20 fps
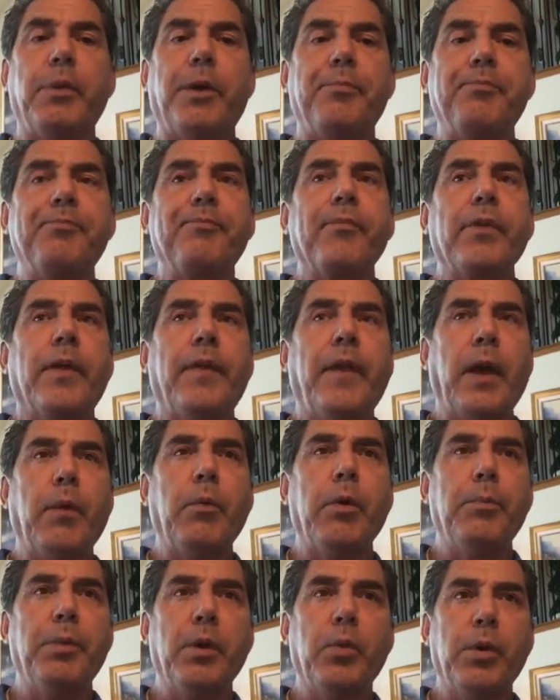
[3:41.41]
But that
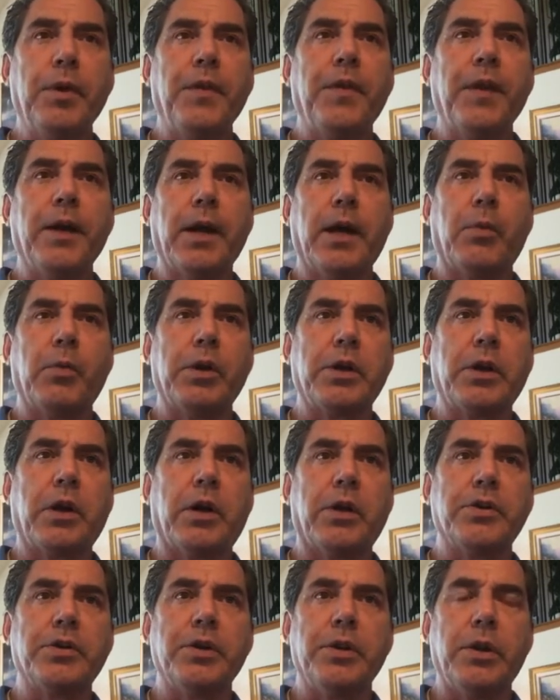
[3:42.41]
would be one thing I would
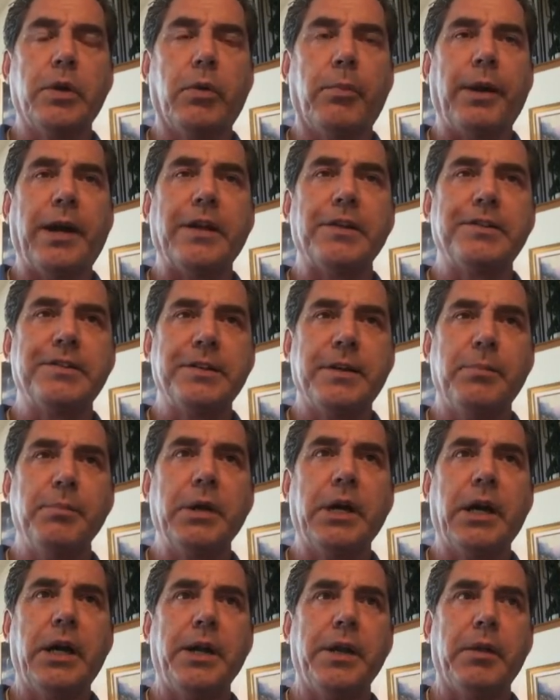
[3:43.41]
caution you about.
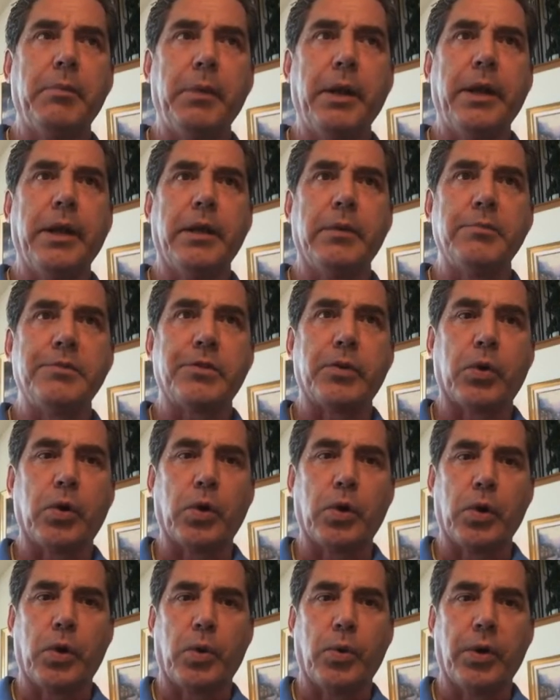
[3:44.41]
Some condominiums are
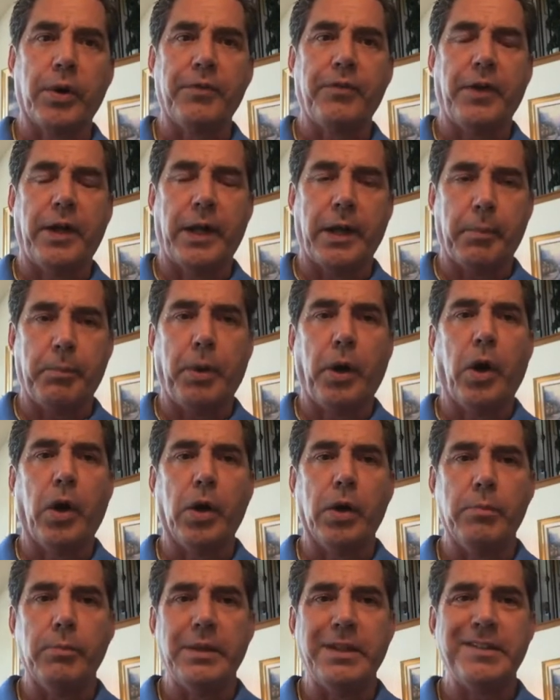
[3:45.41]
glorified
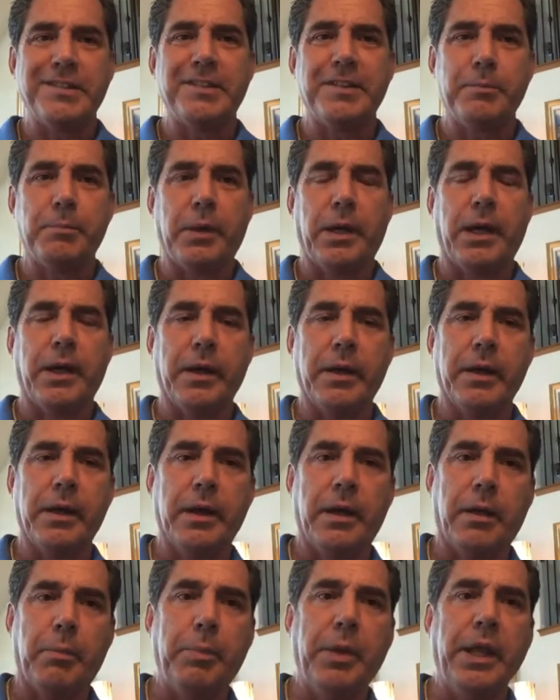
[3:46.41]
apartments, in
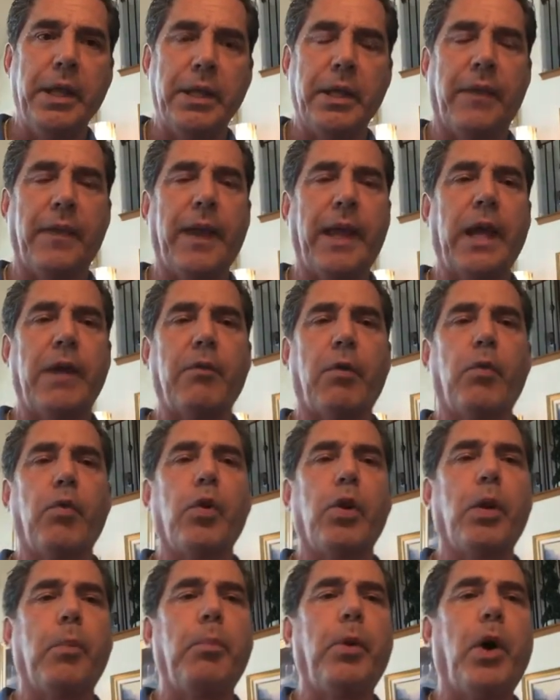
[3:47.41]
my opinion. They have a
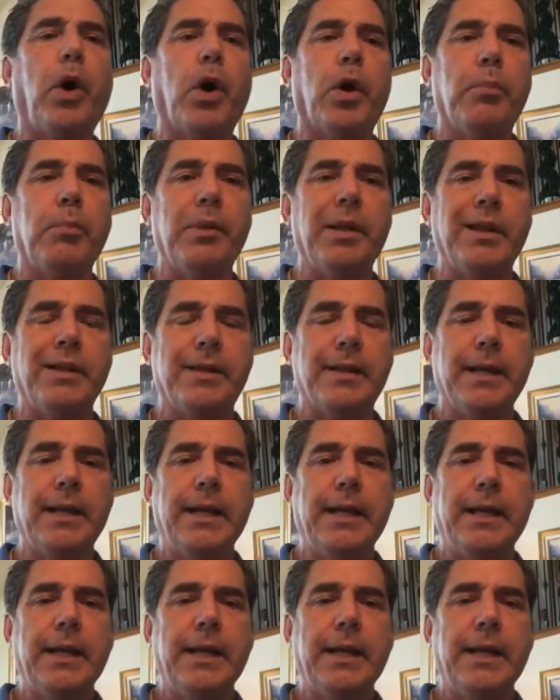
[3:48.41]
real apartment